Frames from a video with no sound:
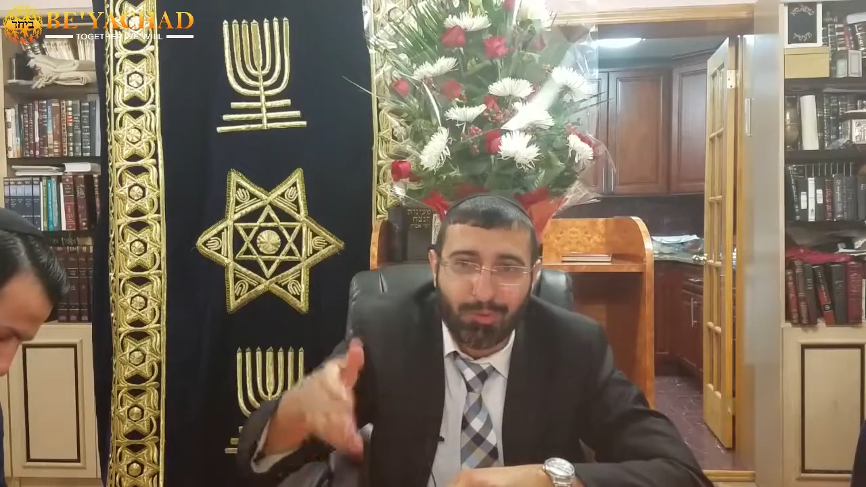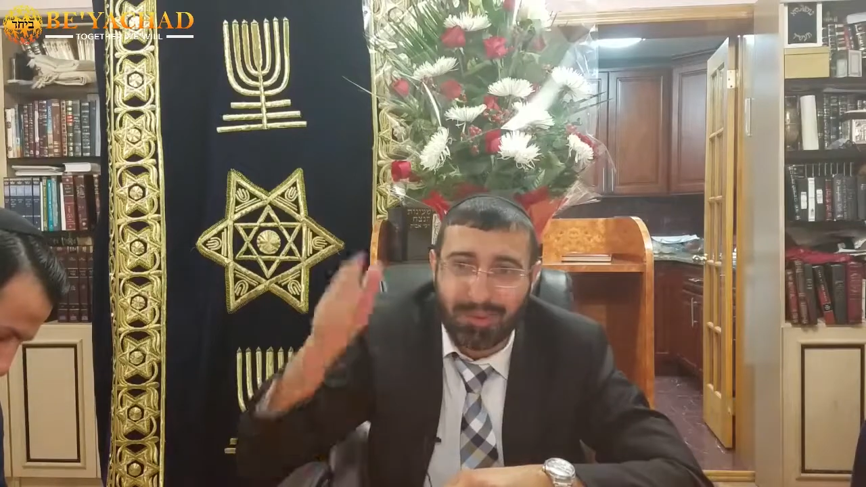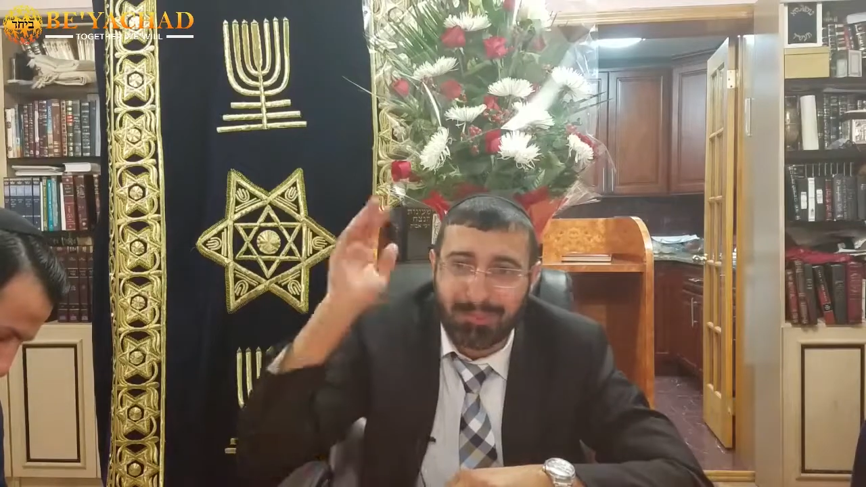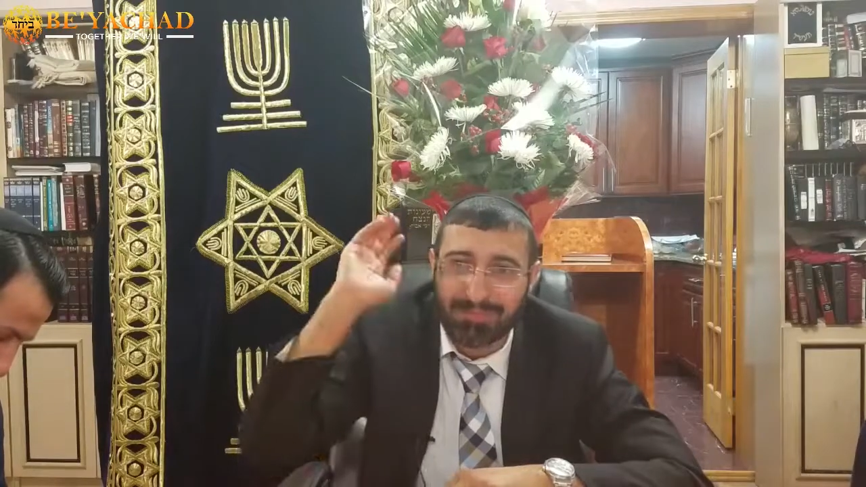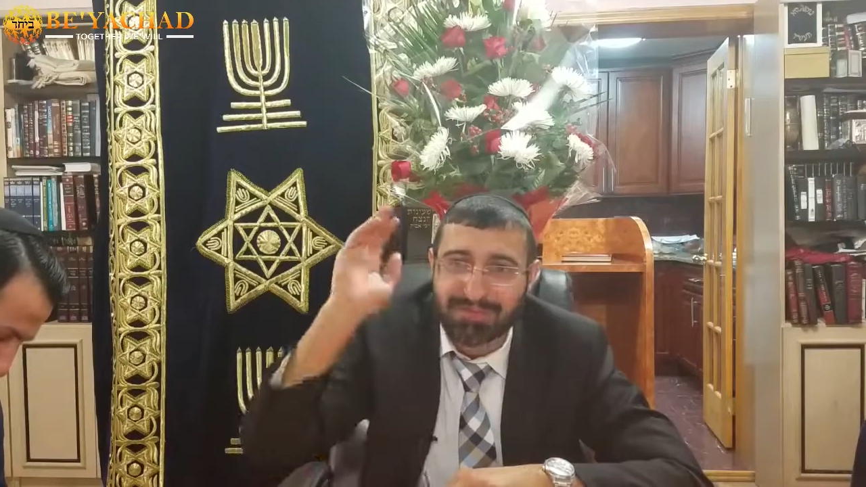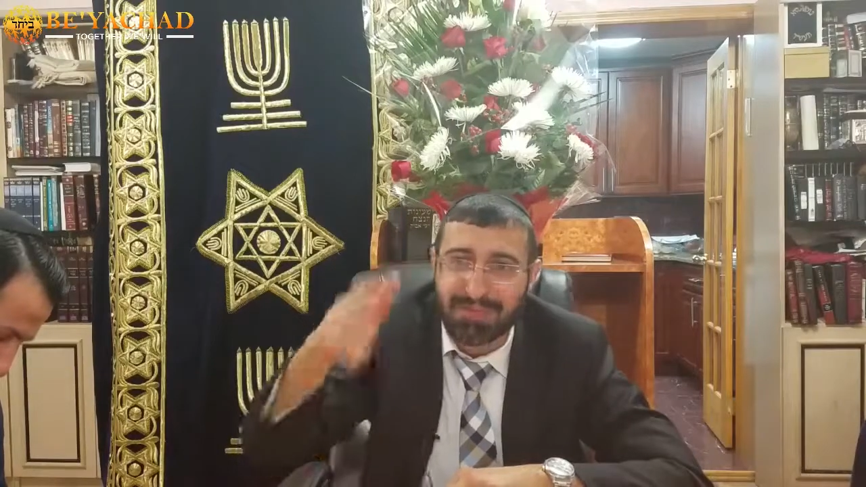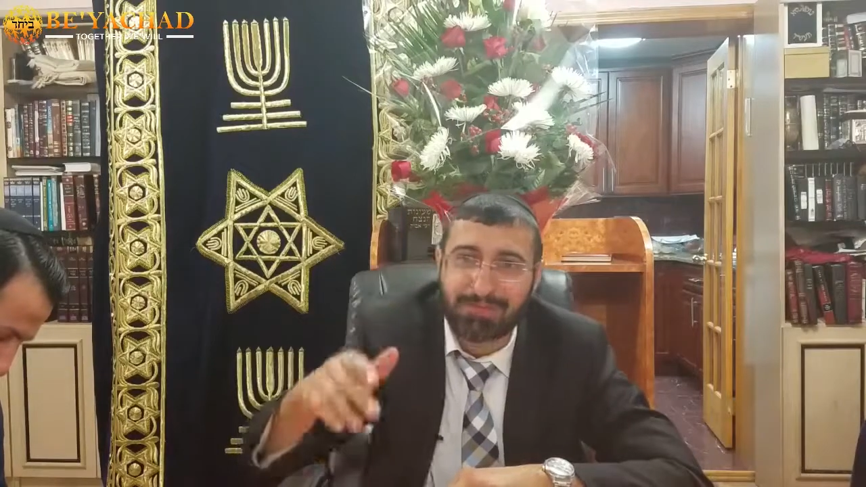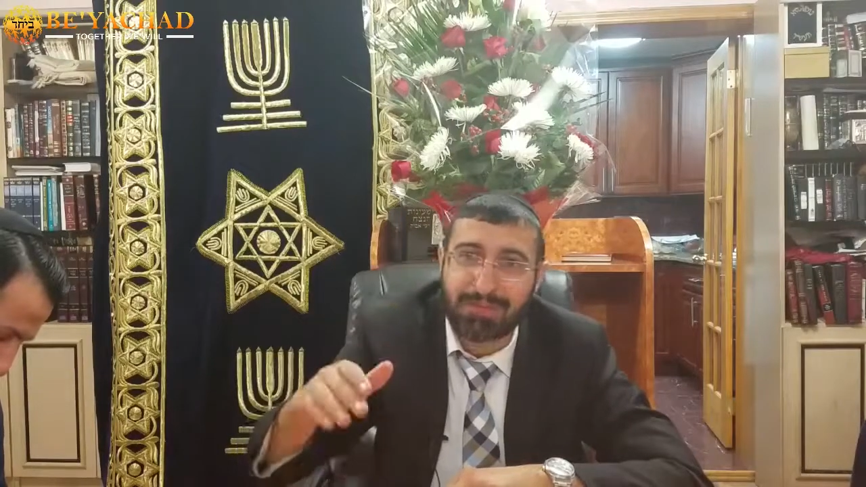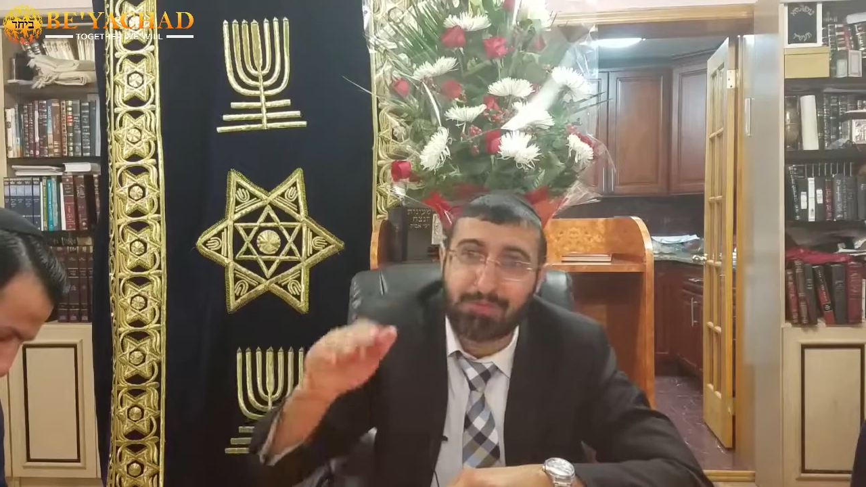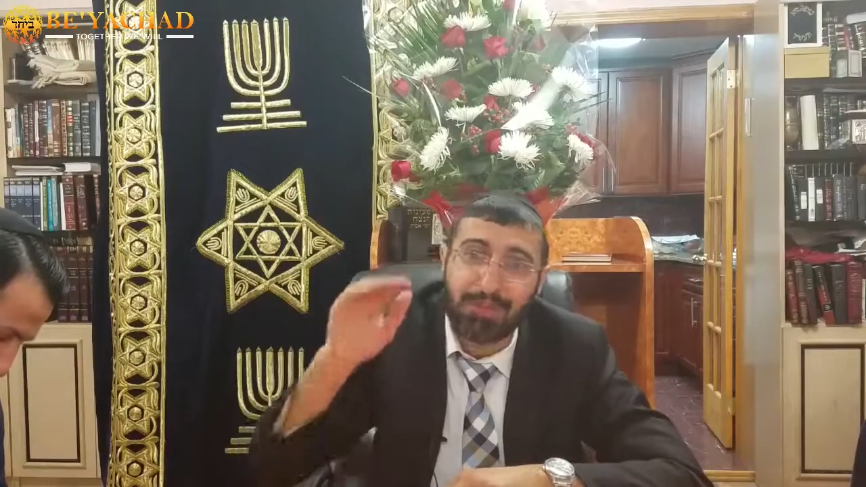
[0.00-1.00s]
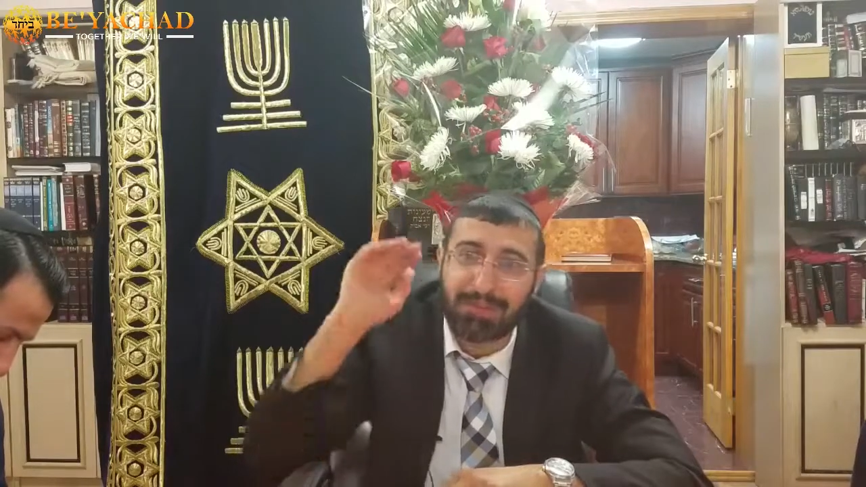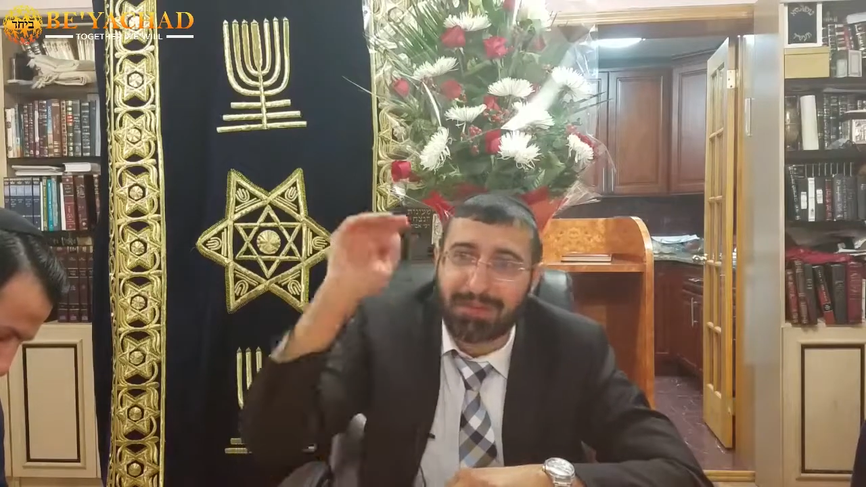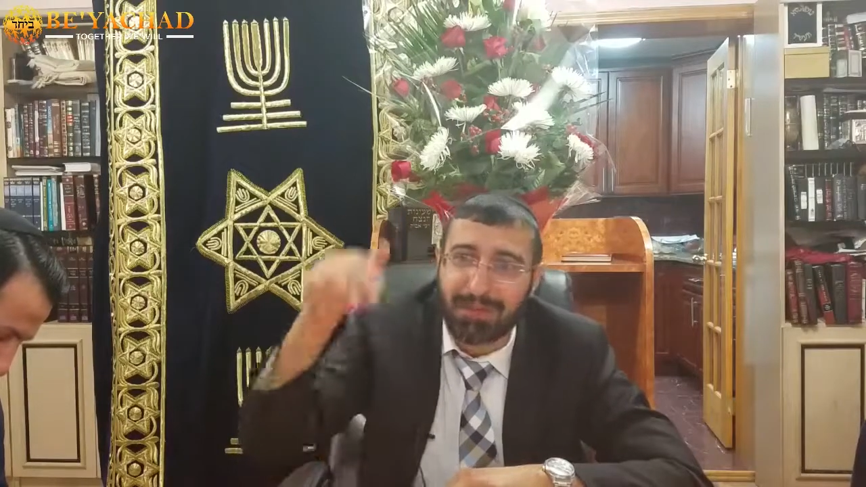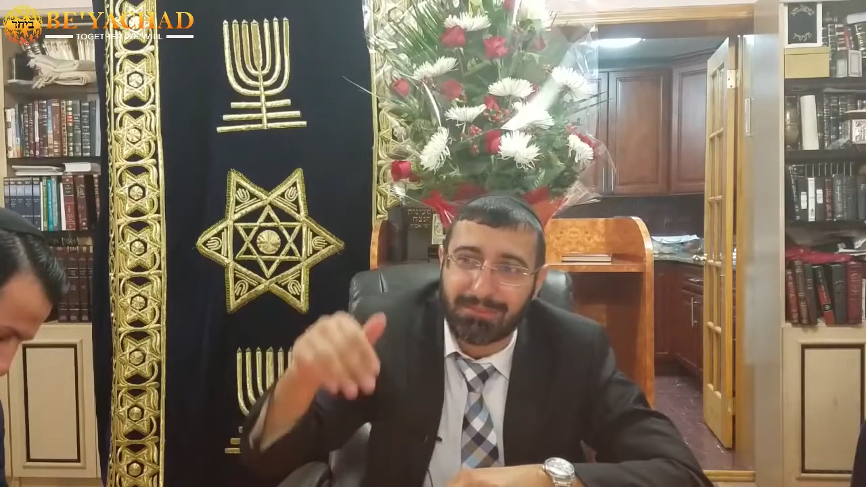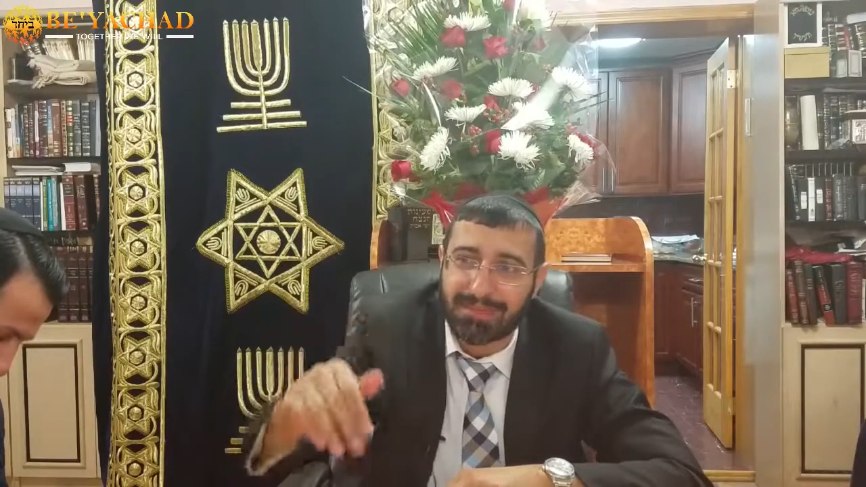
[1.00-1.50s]
problems coming, will be
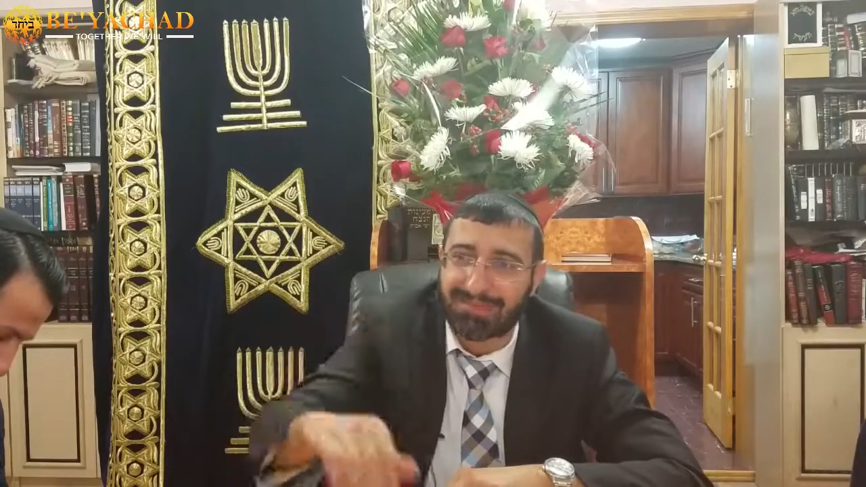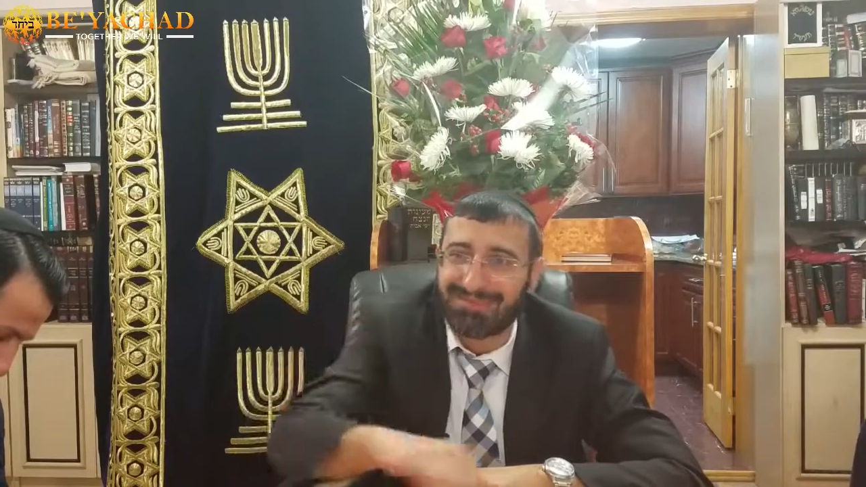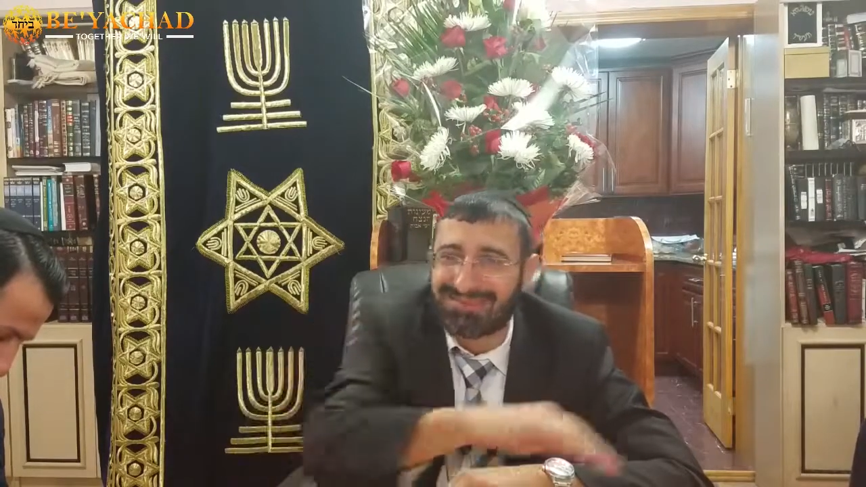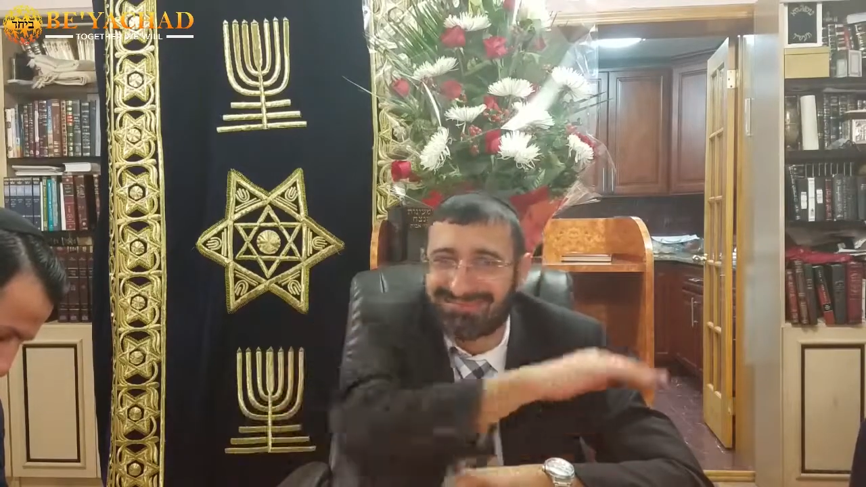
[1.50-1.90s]
coming,